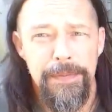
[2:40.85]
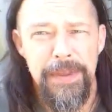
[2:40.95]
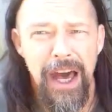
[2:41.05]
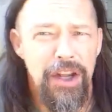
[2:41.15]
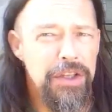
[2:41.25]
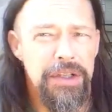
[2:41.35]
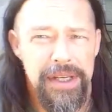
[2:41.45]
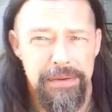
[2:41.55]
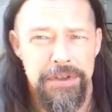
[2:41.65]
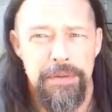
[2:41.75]
not on the
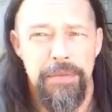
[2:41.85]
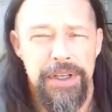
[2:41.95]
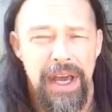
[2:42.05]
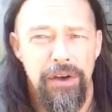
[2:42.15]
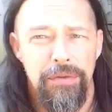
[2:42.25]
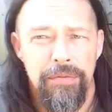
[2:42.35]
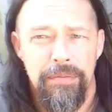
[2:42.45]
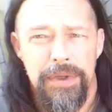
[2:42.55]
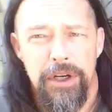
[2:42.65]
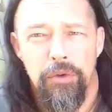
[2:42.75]
leaves, but down,